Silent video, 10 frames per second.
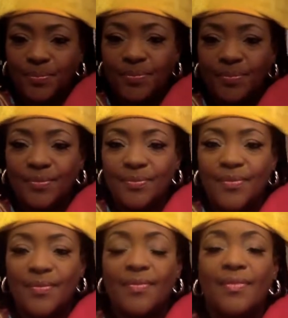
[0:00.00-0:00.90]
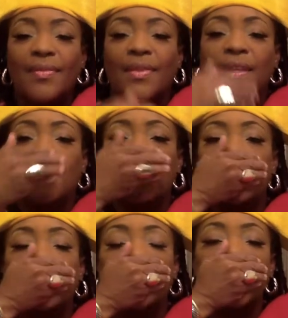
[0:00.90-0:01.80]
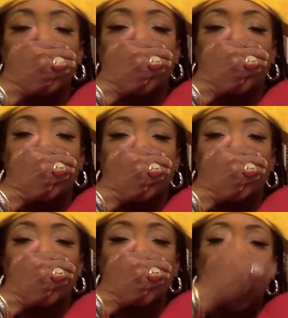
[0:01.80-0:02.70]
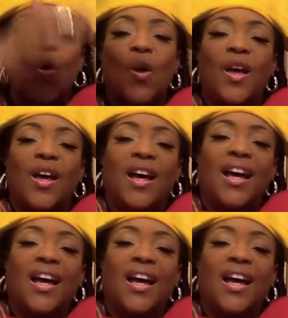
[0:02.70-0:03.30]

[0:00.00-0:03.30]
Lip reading: Nobody speaks.